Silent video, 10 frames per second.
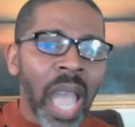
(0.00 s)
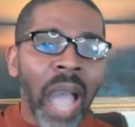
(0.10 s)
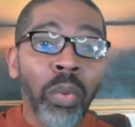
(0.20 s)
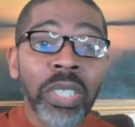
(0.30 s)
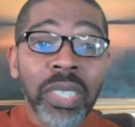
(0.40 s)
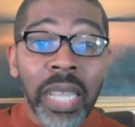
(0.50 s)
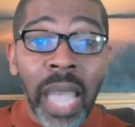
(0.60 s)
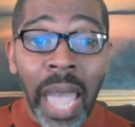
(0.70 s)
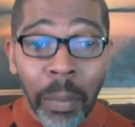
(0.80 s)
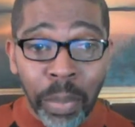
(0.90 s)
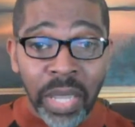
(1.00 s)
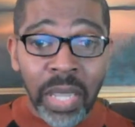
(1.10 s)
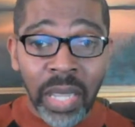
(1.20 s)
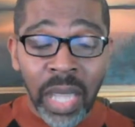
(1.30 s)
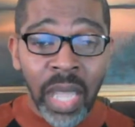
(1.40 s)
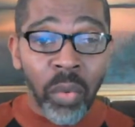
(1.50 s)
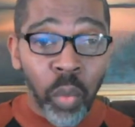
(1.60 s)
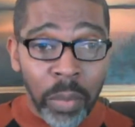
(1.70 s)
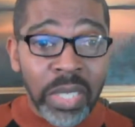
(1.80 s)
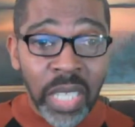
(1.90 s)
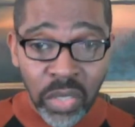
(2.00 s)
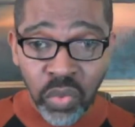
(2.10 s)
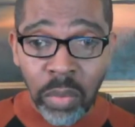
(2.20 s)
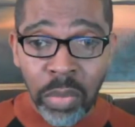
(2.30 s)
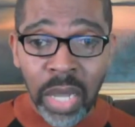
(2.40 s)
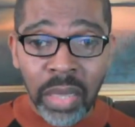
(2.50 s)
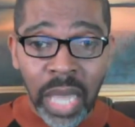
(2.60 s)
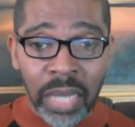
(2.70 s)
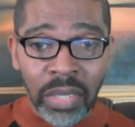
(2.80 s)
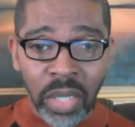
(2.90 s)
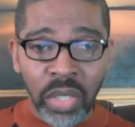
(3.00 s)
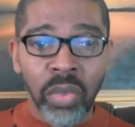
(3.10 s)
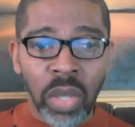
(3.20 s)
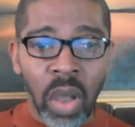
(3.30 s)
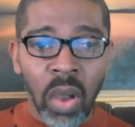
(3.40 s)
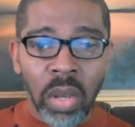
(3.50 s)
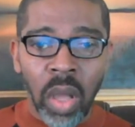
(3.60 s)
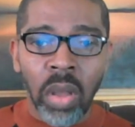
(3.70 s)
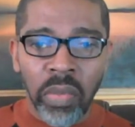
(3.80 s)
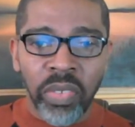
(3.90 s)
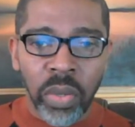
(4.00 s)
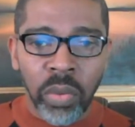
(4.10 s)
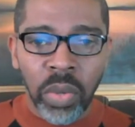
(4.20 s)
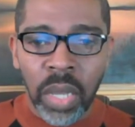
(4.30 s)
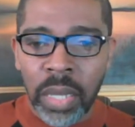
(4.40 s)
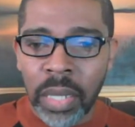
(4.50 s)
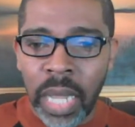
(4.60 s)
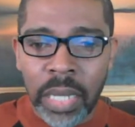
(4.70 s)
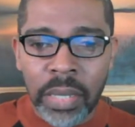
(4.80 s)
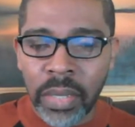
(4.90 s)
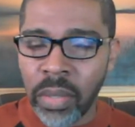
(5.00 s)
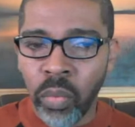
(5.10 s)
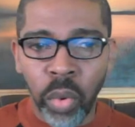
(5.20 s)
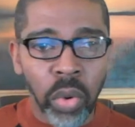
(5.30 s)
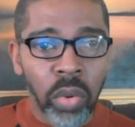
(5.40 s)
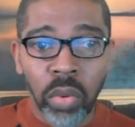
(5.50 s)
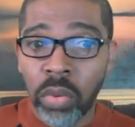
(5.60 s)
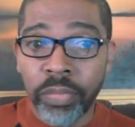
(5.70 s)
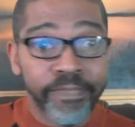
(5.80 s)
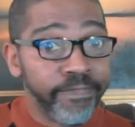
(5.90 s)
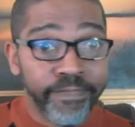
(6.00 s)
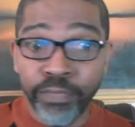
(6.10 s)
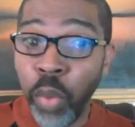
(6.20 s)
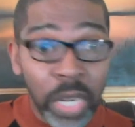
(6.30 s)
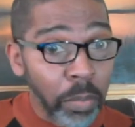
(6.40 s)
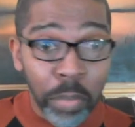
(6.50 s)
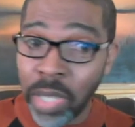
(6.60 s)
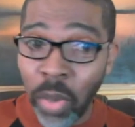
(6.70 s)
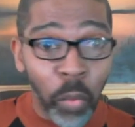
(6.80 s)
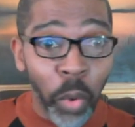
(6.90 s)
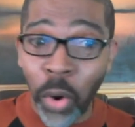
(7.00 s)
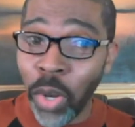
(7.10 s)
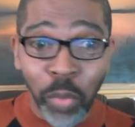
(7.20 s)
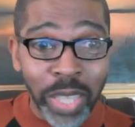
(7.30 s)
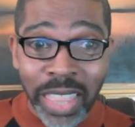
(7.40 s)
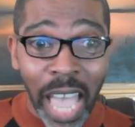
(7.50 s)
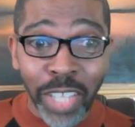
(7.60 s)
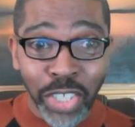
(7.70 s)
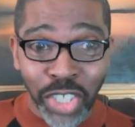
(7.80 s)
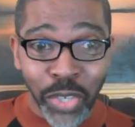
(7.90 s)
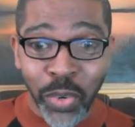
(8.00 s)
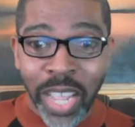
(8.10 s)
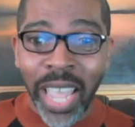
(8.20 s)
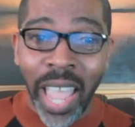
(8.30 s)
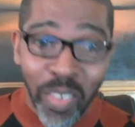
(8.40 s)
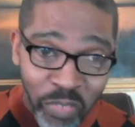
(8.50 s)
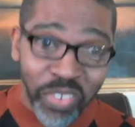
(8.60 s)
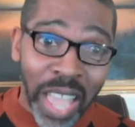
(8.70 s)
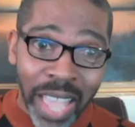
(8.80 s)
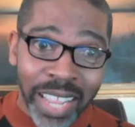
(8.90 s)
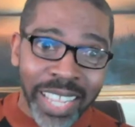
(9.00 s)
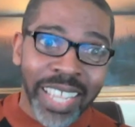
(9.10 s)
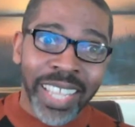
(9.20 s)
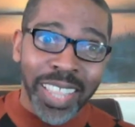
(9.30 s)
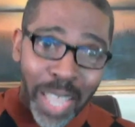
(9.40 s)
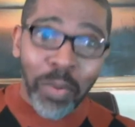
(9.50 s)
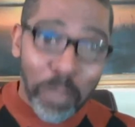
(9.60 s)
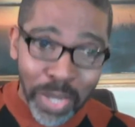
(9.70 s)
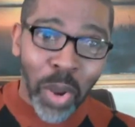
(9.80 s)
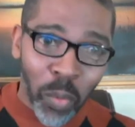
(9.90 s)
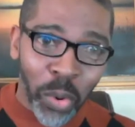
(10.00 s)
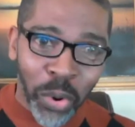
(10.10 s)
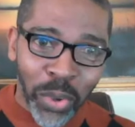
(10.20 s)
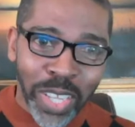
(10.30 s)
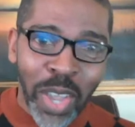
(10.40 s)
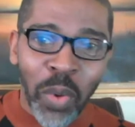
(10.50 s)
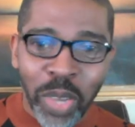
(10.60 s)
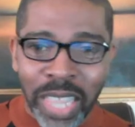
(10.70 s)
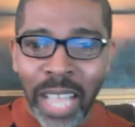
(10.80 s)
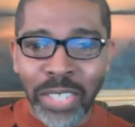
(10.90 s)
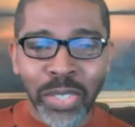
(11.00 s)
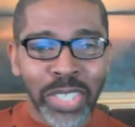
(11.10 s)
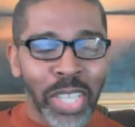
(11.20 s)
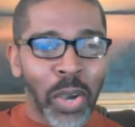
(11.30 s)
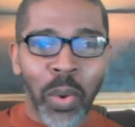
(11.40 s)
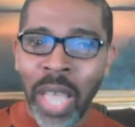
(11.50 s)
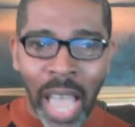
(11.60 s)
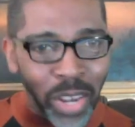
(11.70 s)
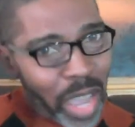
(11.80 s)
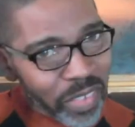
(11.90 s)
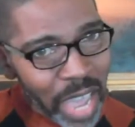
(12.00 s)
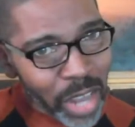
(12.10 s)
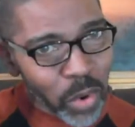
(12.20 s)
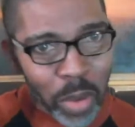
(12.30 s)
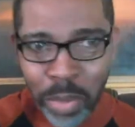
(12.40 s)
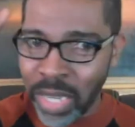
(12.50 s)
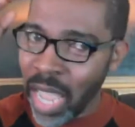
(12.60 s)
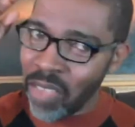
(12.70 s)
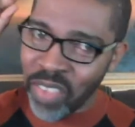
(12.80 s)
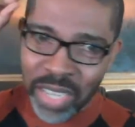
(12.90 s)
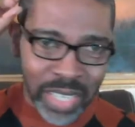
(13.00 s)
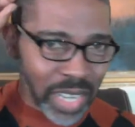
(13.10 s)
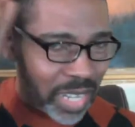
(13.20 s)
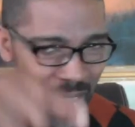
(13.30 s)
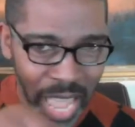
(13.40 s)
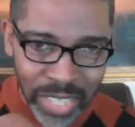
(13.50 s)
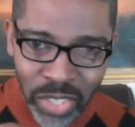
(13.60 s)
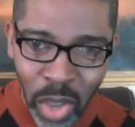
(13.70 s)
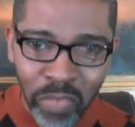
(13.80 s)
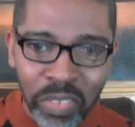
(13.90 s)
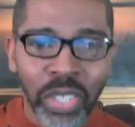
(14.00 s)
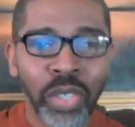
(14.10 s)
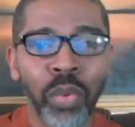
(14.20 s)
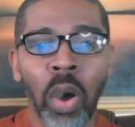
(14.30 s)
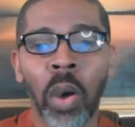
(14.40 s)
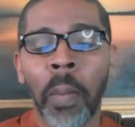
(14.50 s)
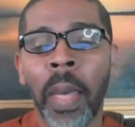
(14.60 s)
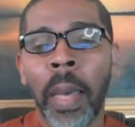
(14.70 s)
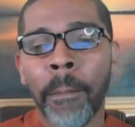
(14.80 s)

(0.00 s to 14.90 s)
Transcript: I want to say happy Women's History Month. I salute all, all of you uh, ladies. The world wouldn't be the world without you. In fact, there would be no world without you. So I don't have a hat on, but hey, if I did, hats off to you all.